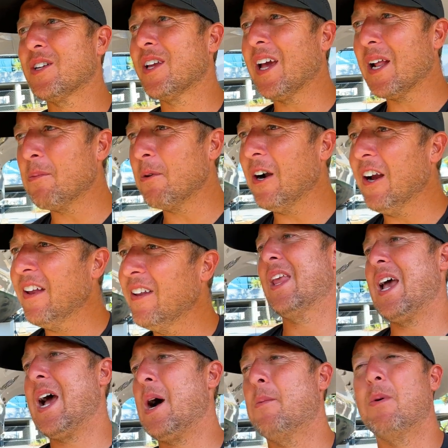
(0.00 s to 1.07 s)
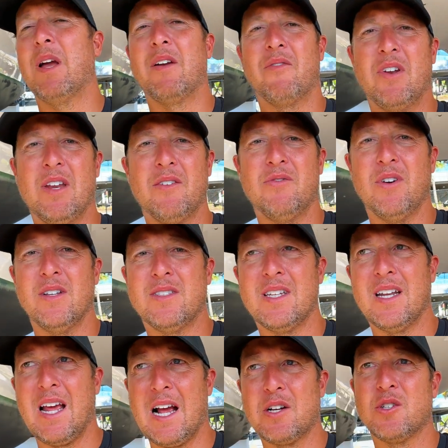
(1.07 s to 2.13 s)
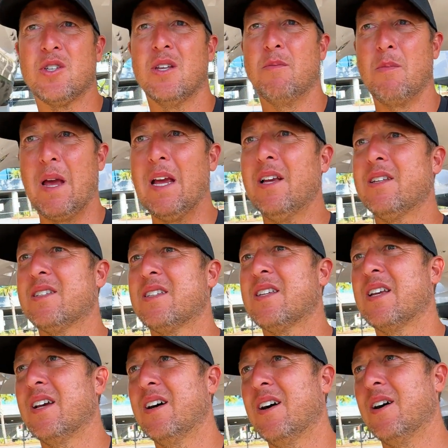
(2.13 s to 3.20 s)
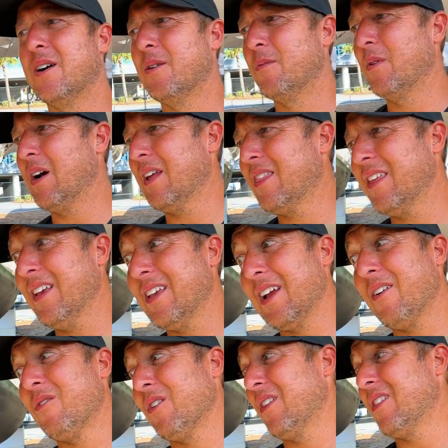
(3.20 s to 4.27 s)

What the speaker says: catamaran, how big of a difference it actually makes. I think every